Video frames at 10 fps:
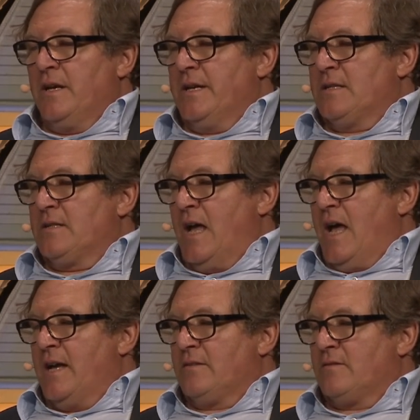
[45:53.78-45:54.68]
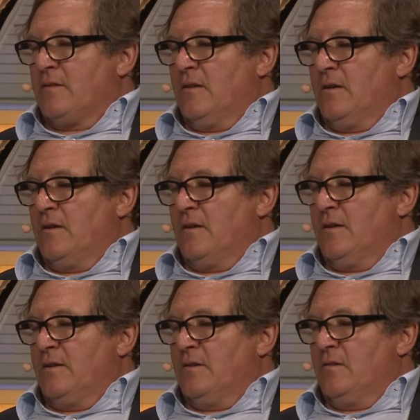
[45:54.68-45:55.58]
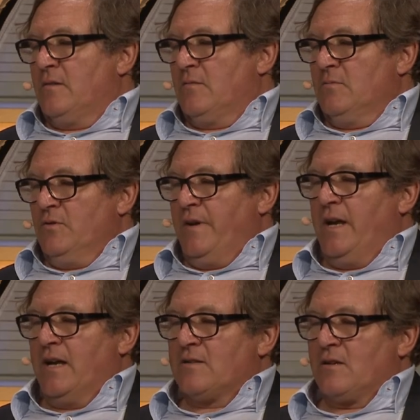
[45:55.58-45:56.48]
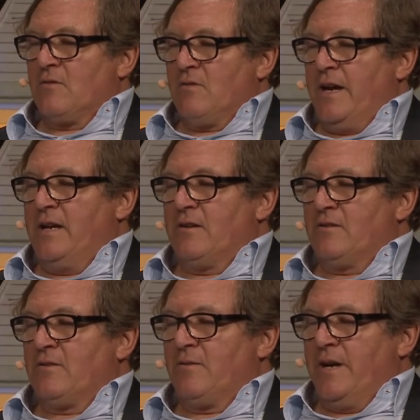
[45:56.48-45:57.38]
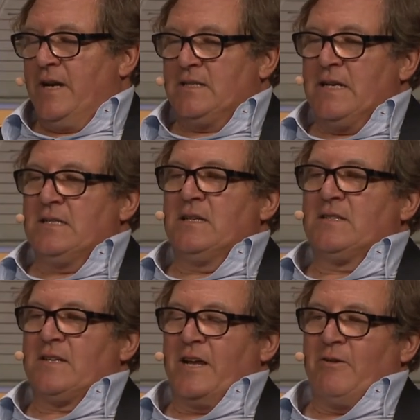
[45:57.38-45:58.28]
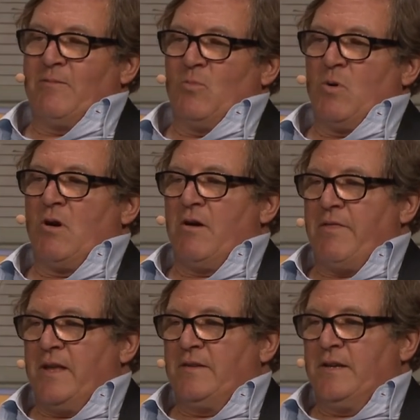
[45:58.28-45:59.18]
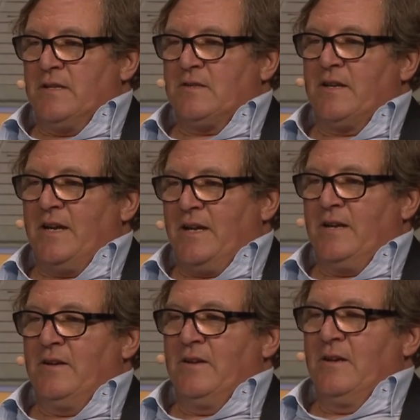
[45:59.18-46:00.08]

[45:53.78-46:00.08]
is that uh, the movie has a greater degree. It's easy to say you have more authenticity